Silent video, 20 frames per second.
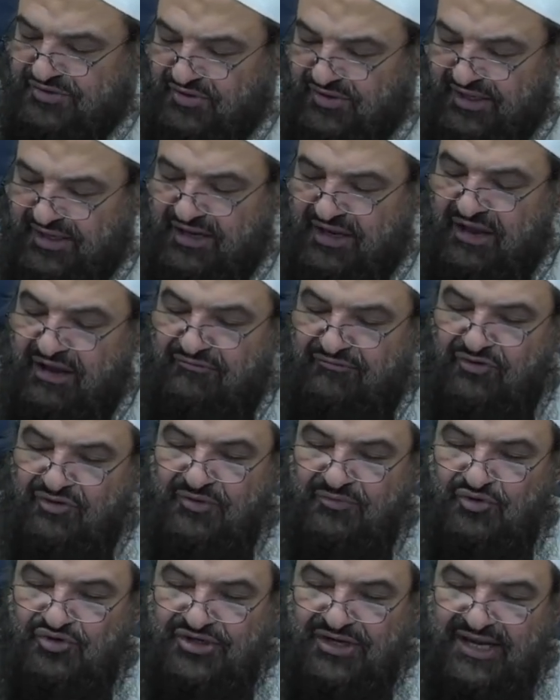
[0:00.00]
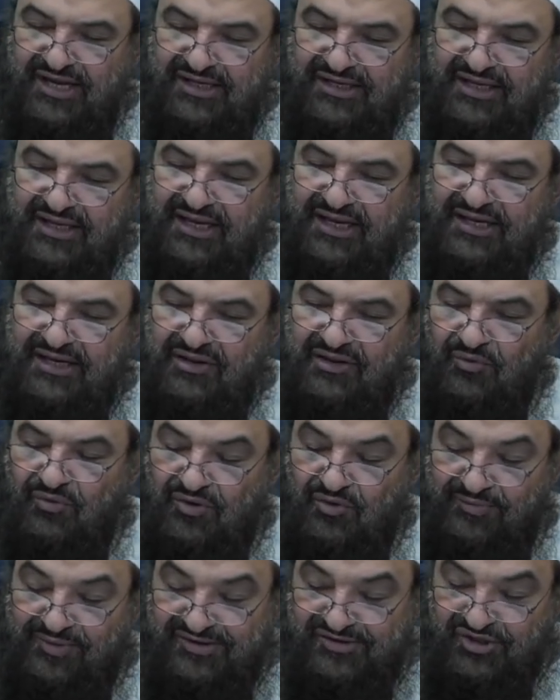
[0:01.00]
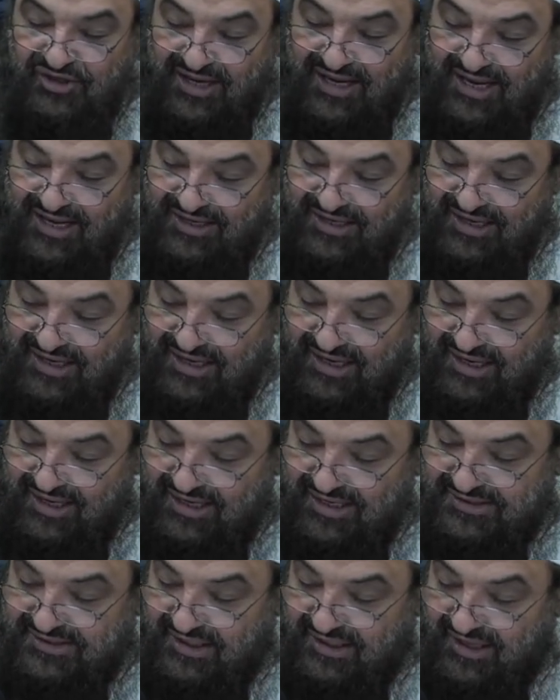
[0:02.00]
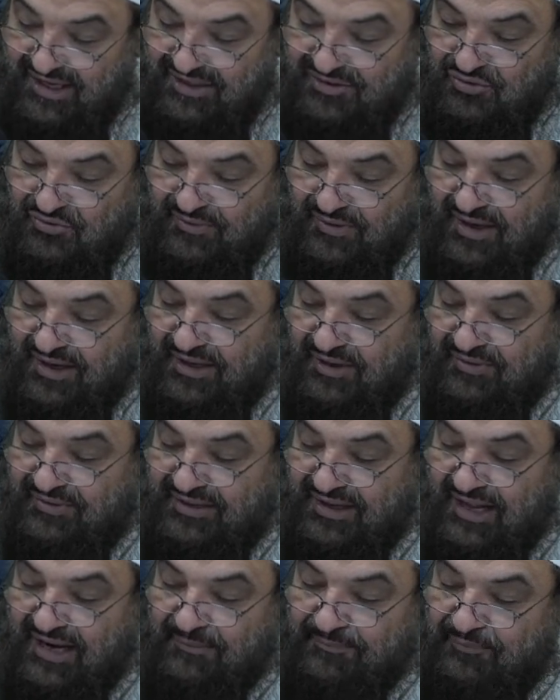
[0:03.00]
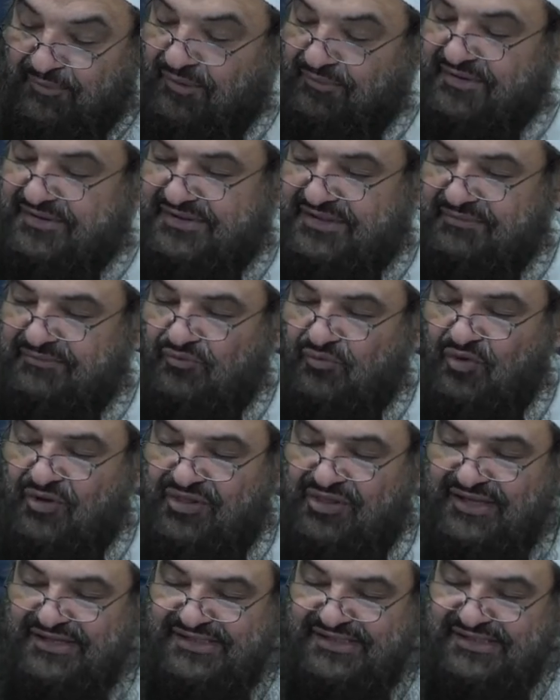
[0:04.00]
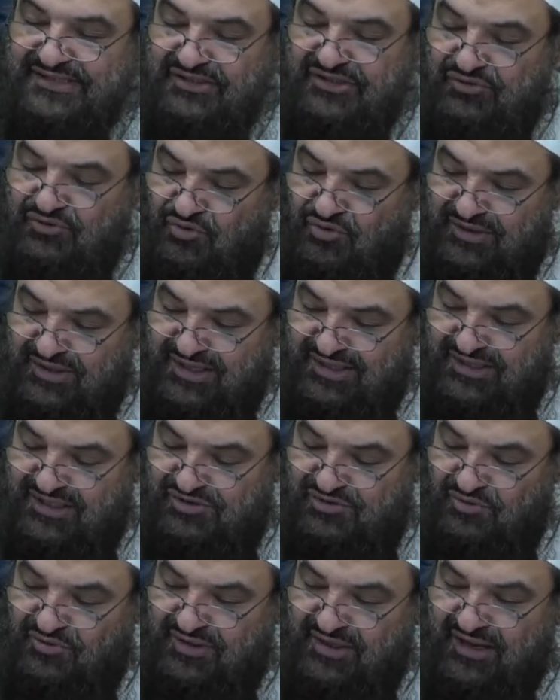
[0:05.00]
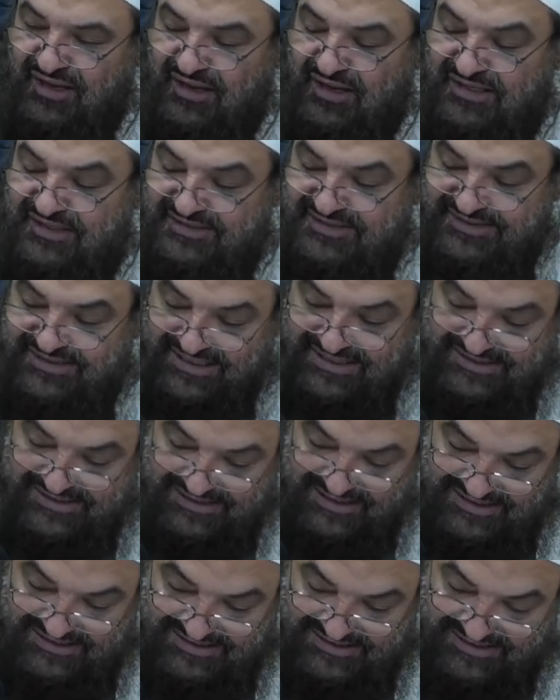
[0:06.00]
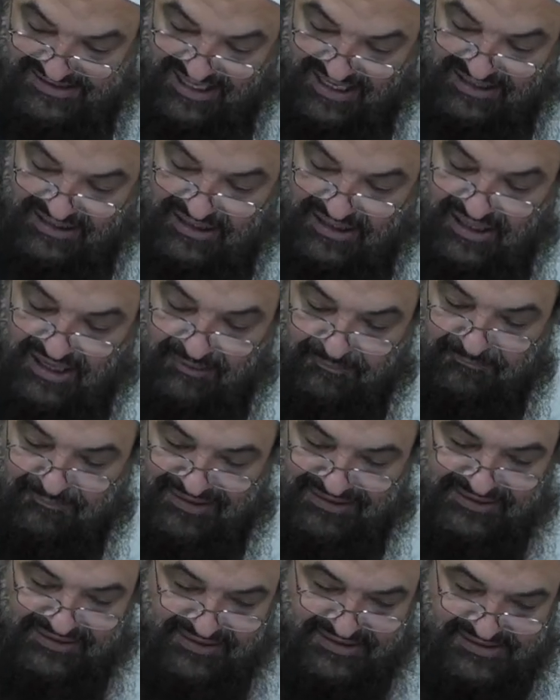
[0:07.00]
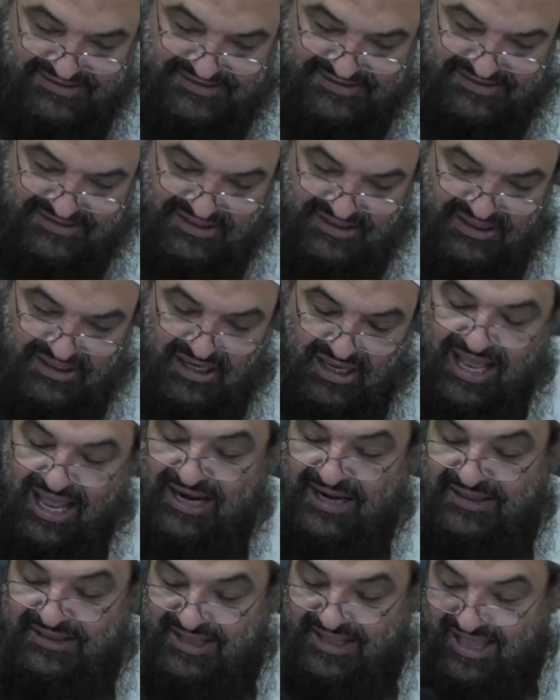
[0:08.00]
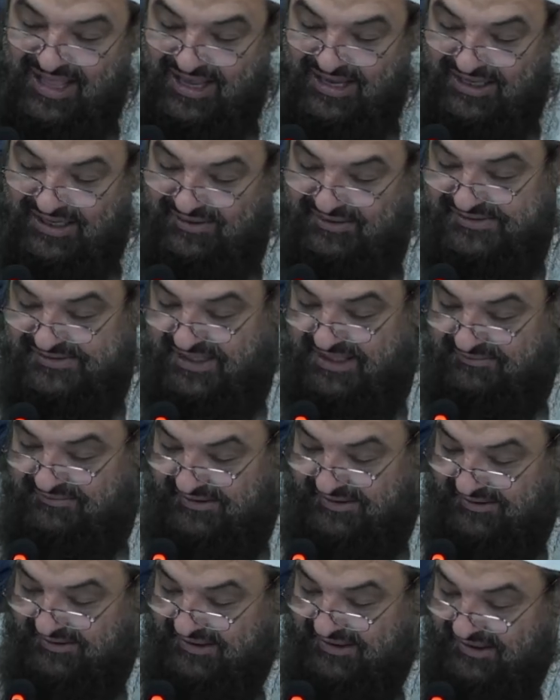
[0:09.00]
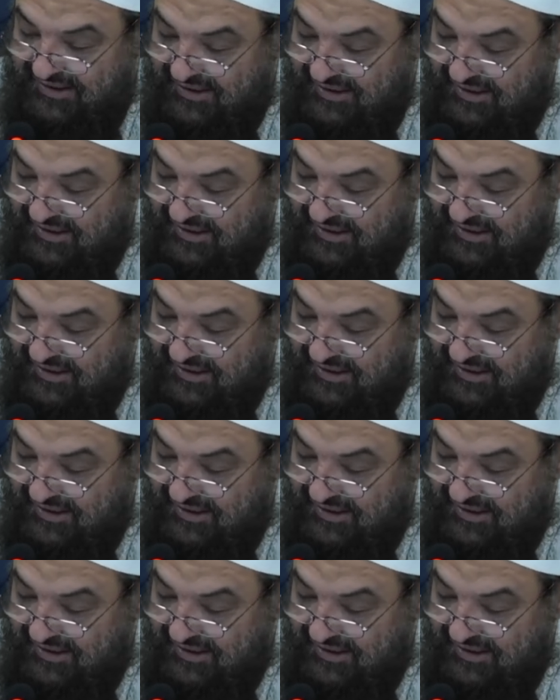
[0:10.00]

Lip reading: for the mujahideen and the one who makes jihad is Allah subhanahu wa ta'ala promised them with this dunya, in this dunya, success and abundance, and in the akhirah the same thing.